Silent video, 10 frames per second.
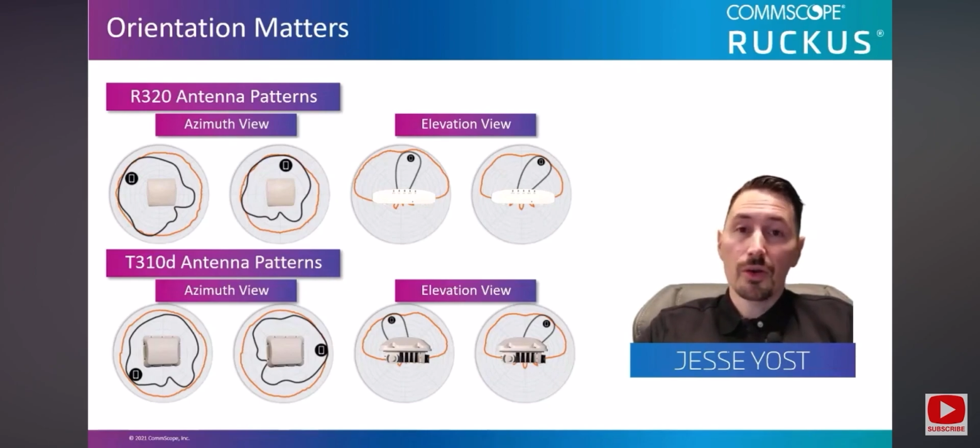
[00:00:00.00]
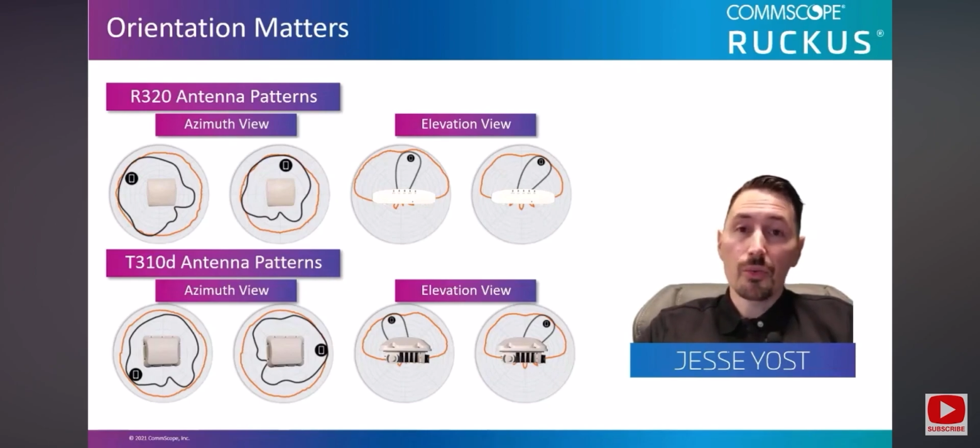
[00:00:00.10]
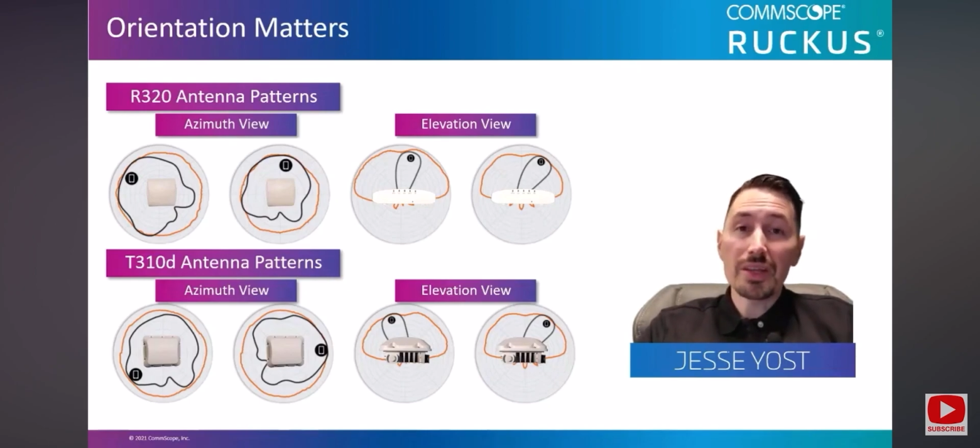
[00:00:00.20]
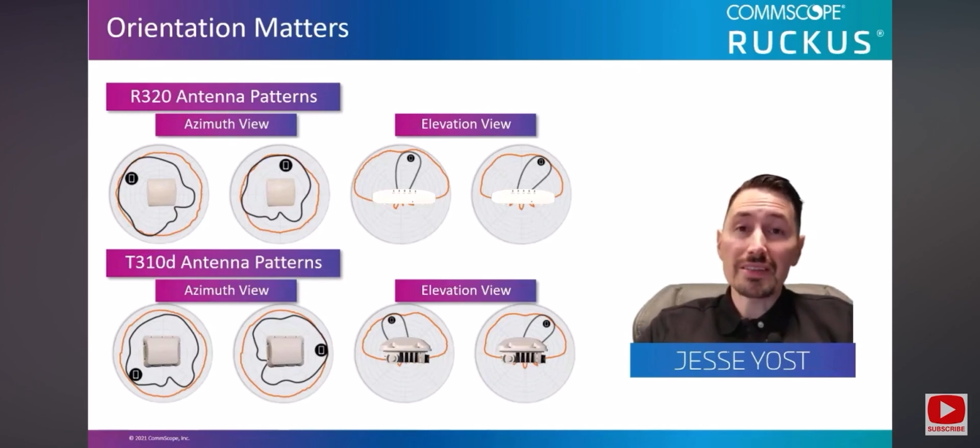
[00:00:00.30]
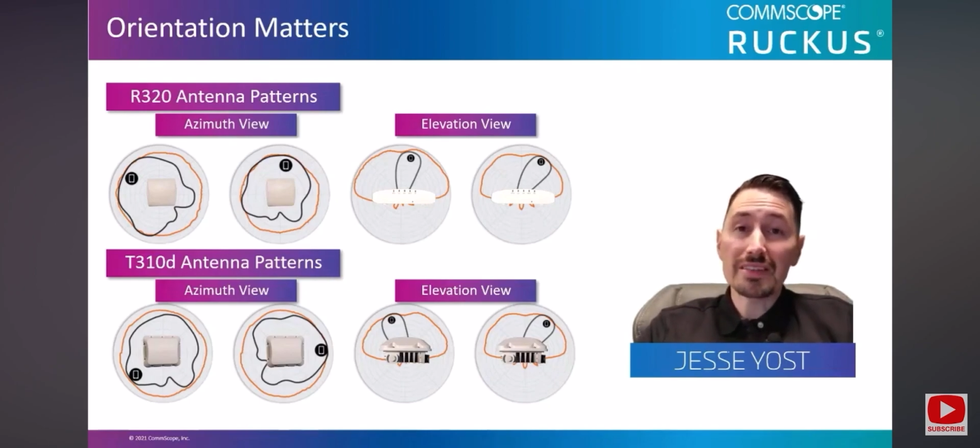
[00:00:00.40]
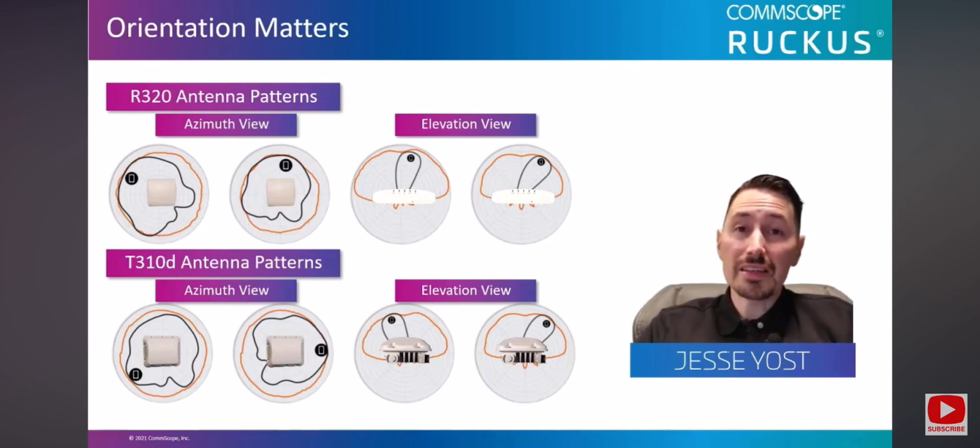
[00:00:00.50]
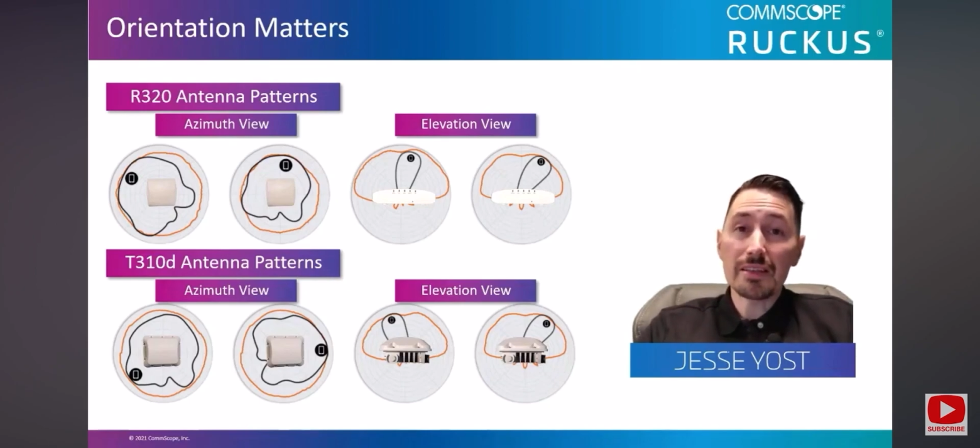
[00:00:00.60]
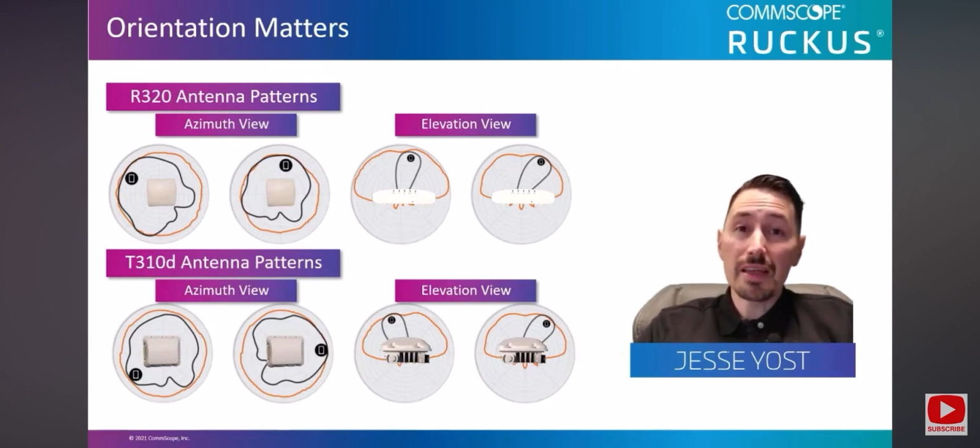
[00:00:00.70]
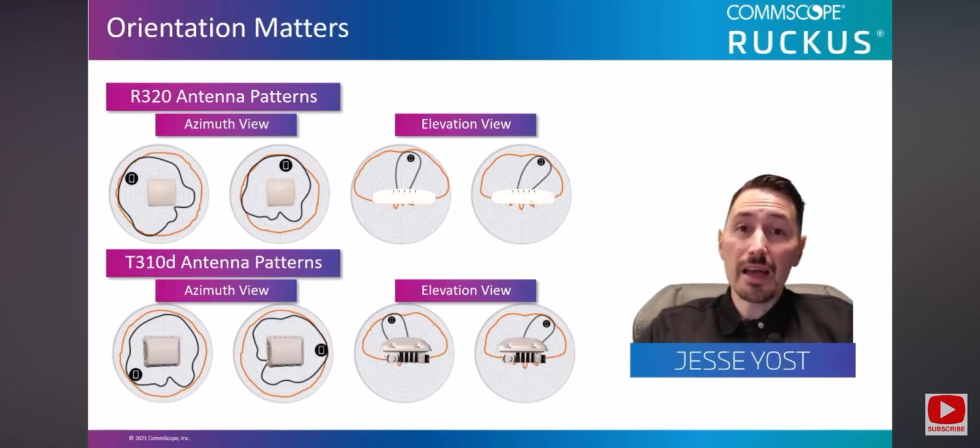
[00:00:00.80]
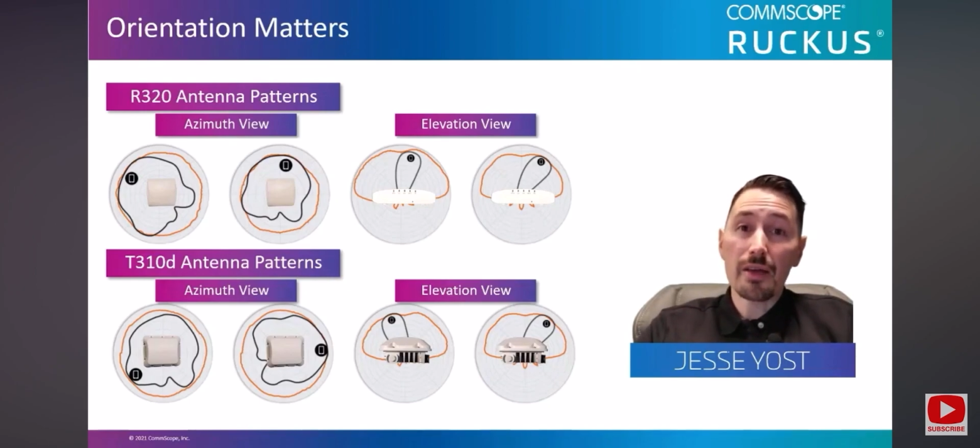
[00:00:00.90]
We can see
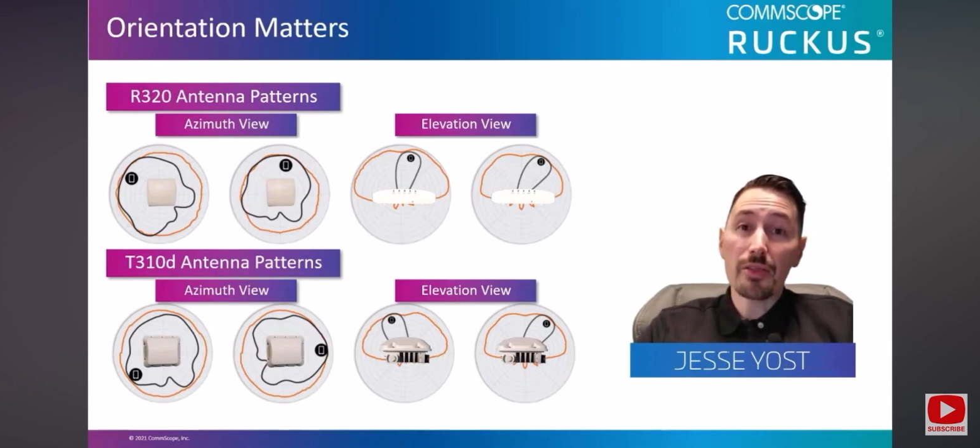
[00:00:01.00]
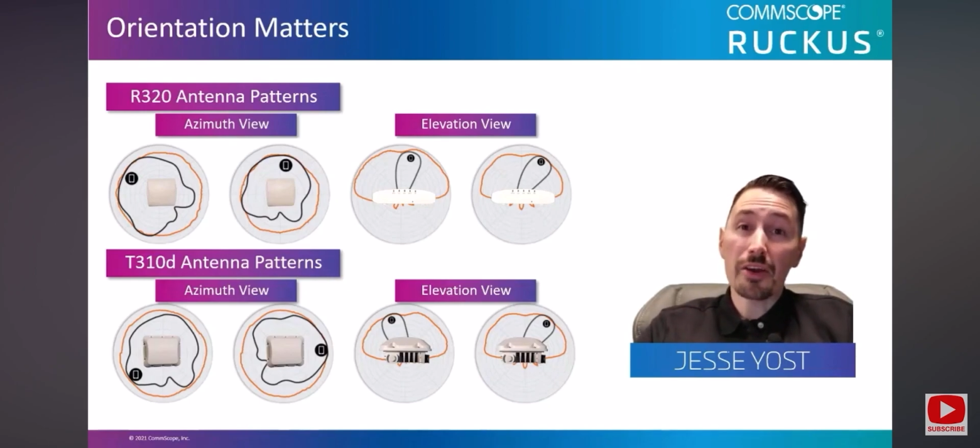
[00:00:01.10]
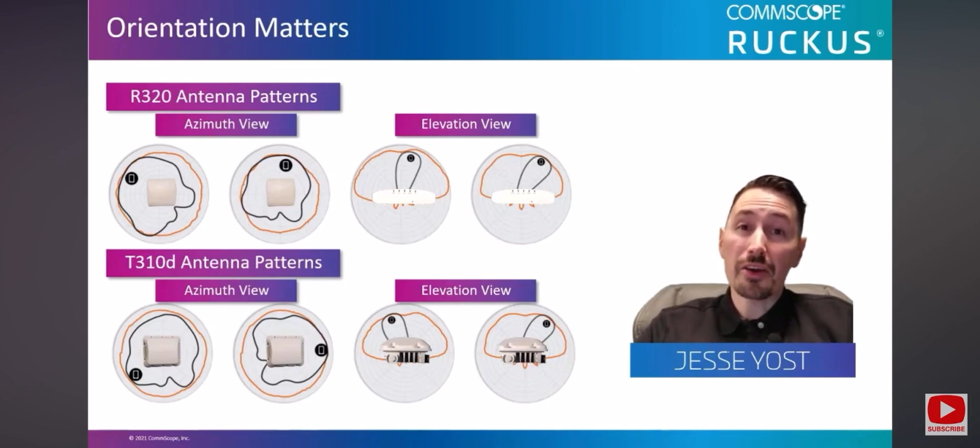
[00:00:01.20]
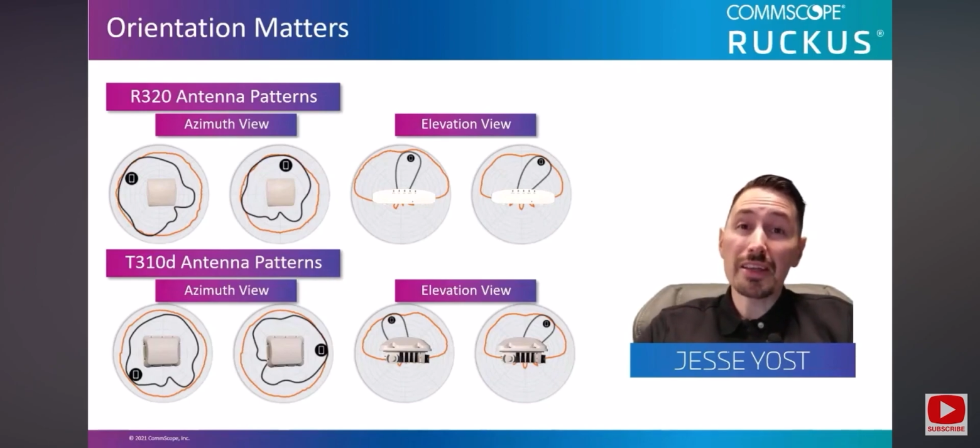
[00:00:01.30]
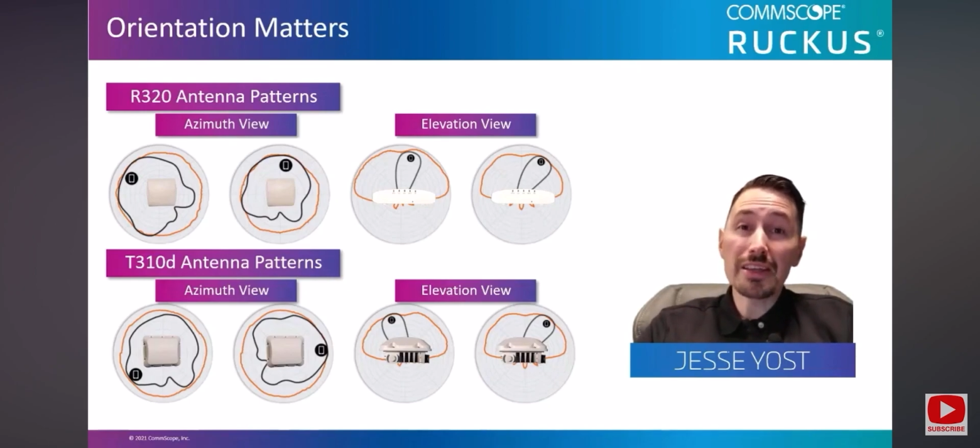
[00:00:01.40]
that there